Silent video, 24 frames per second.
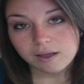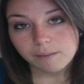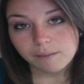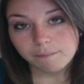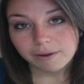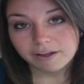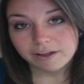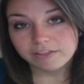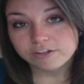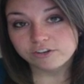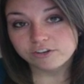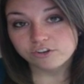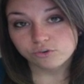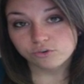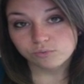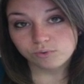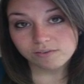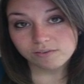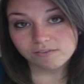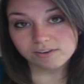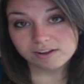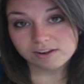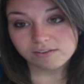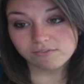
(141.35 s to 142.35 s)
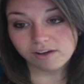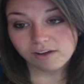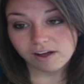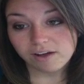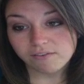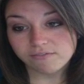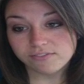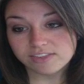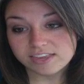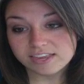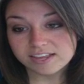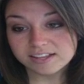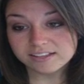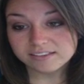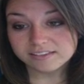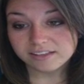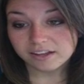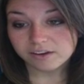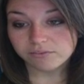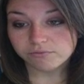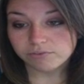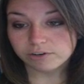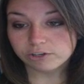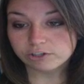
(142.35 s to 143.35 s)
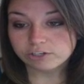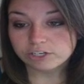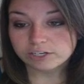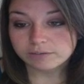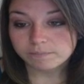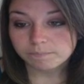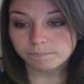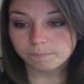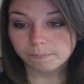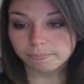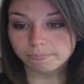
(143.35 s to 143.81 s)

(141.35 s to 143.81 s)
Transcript: by the derivative of the inside function.